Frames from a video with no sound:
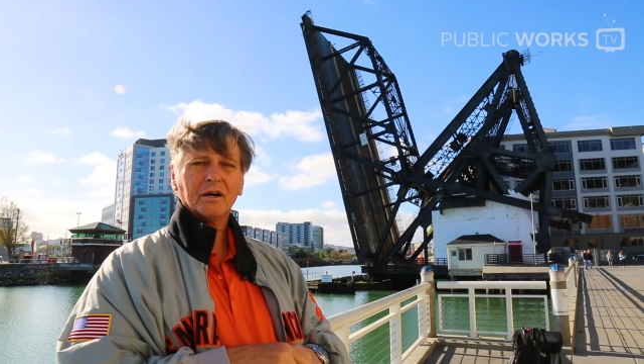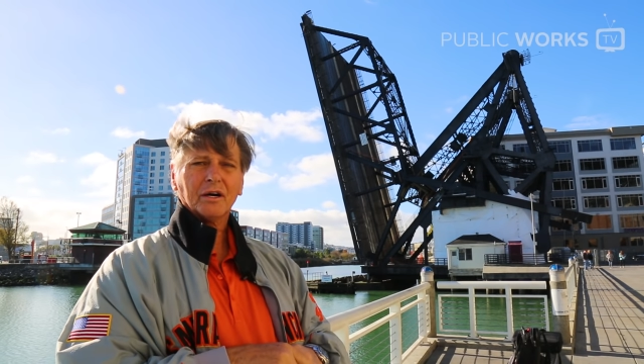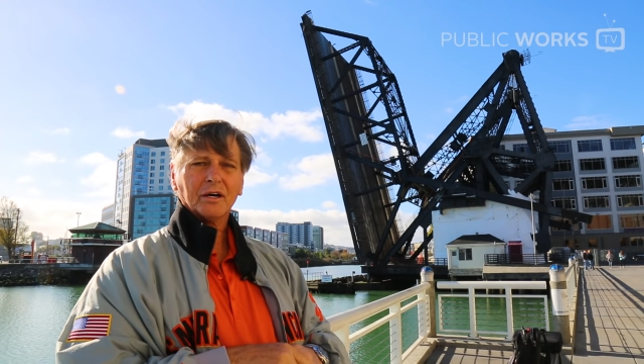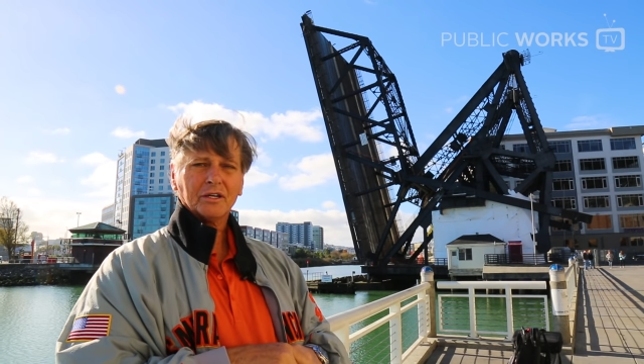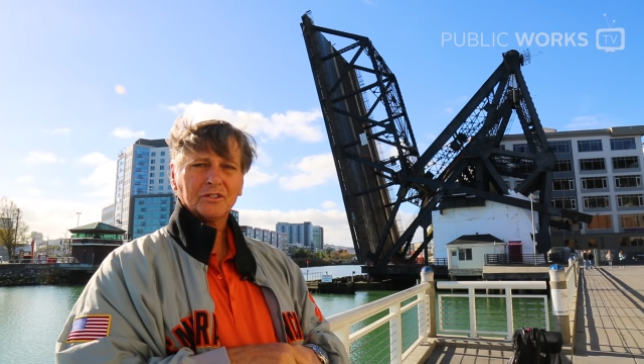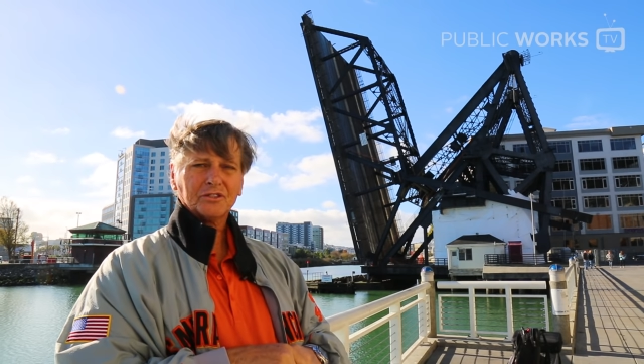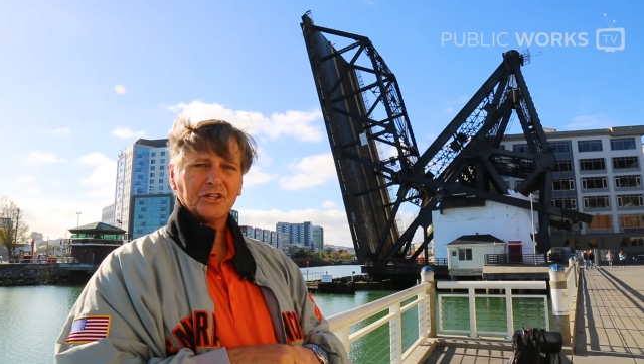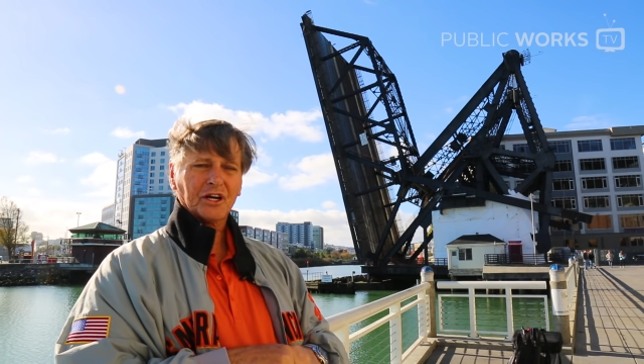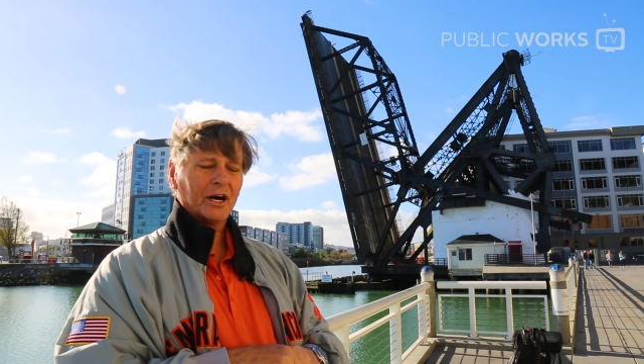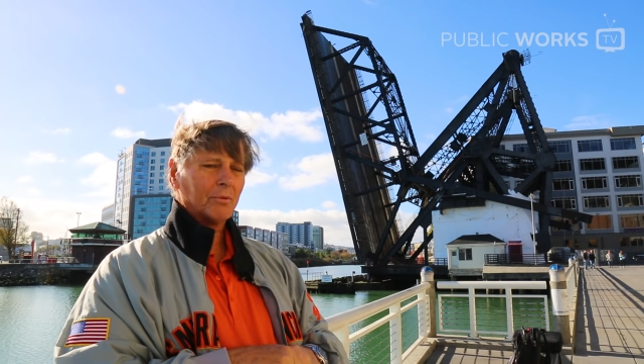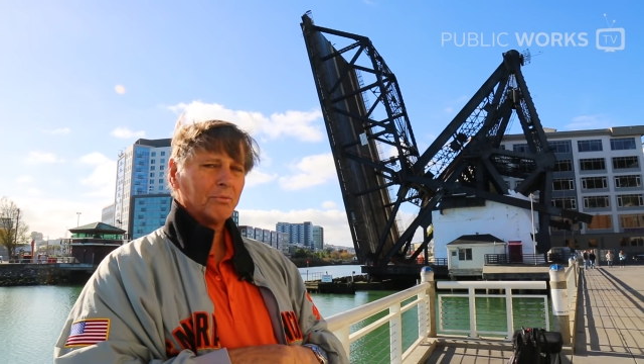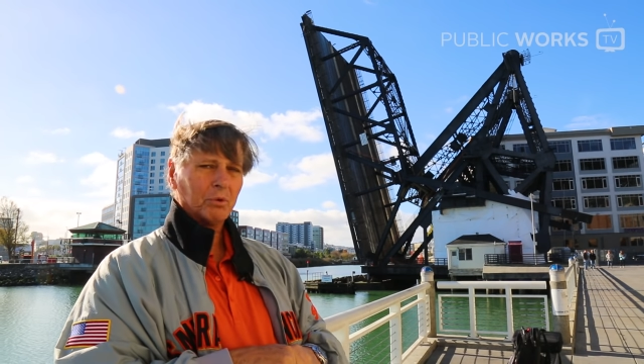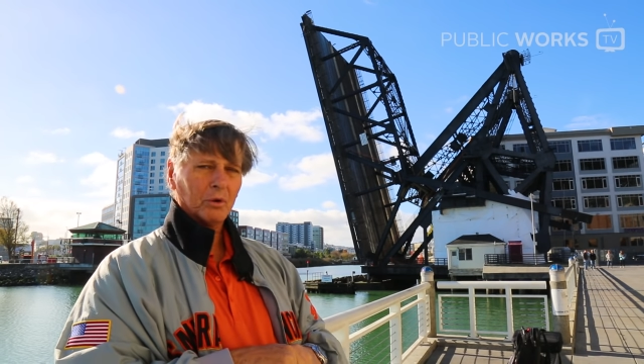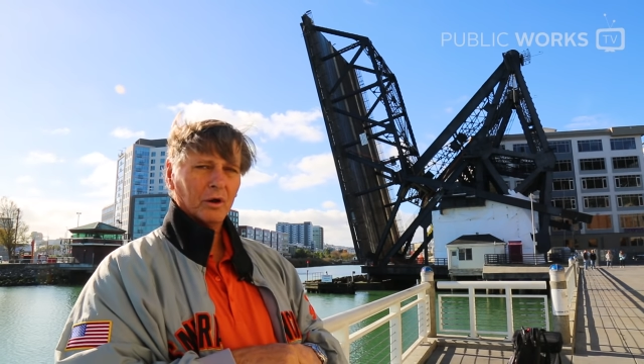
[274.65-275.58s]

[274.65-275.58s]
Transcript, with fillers: example